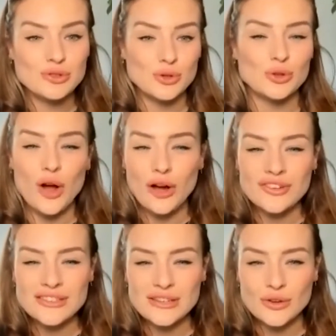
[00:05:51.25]
So you
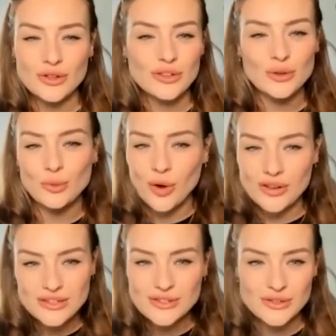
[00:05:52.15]
already knew that you
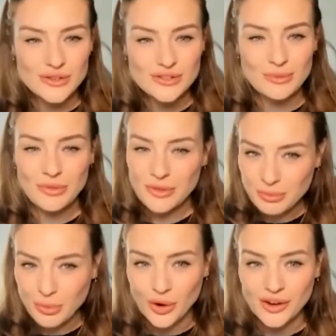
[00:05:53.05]
wanted to do something
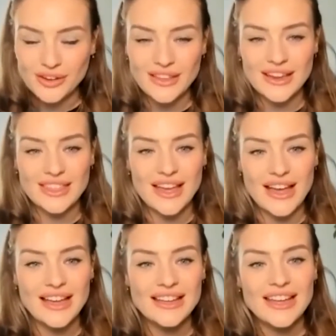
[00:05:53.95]
more like that.